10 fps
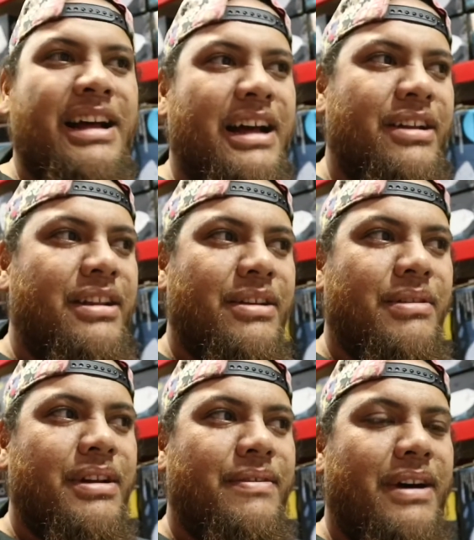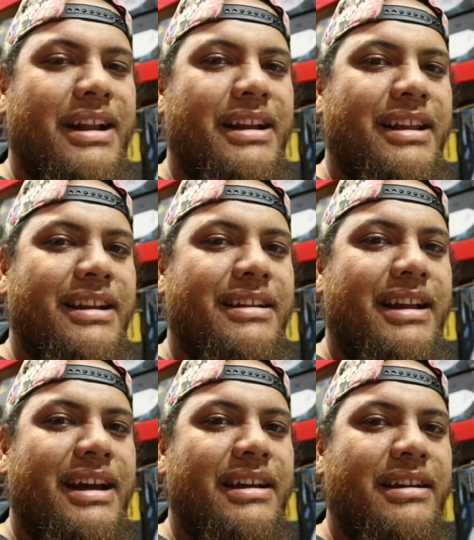I don't think we're gonna find anything
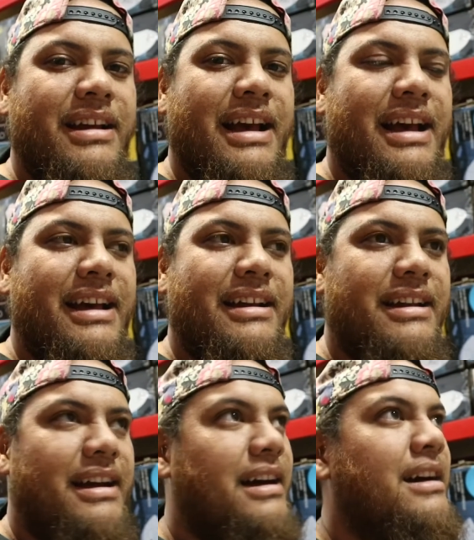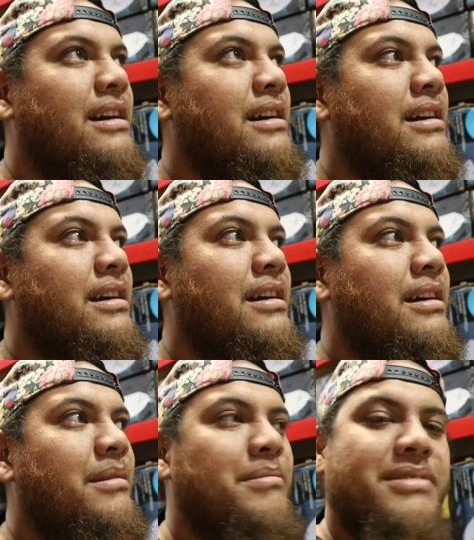today, and I'm
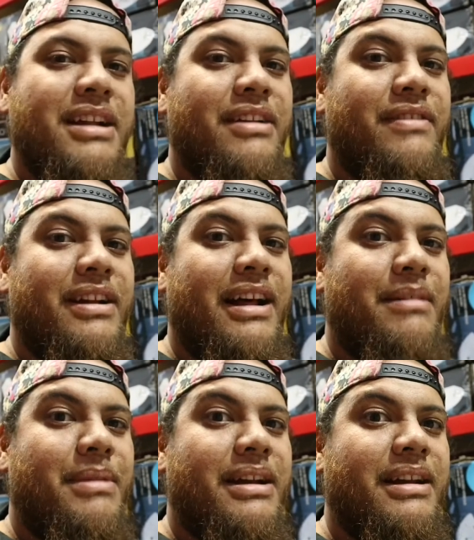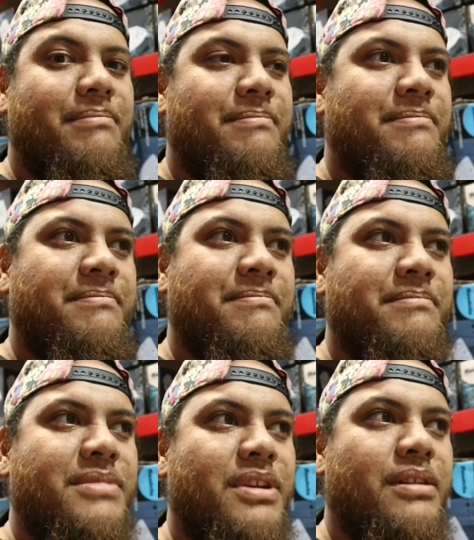starting to run out of money,
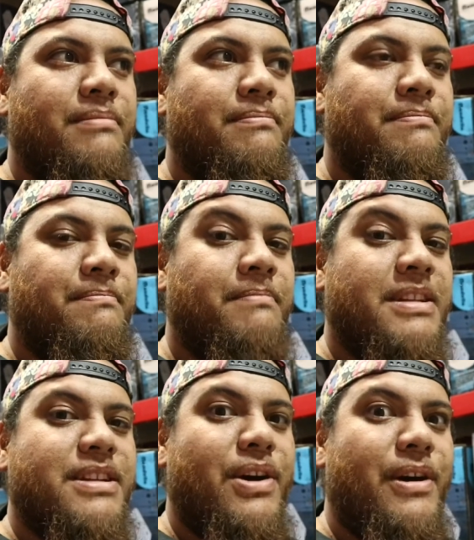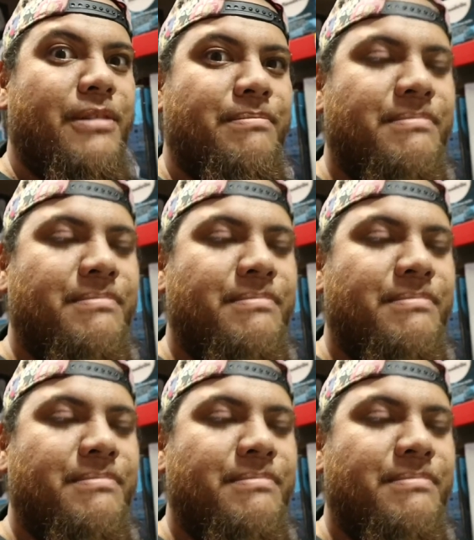so let's go home.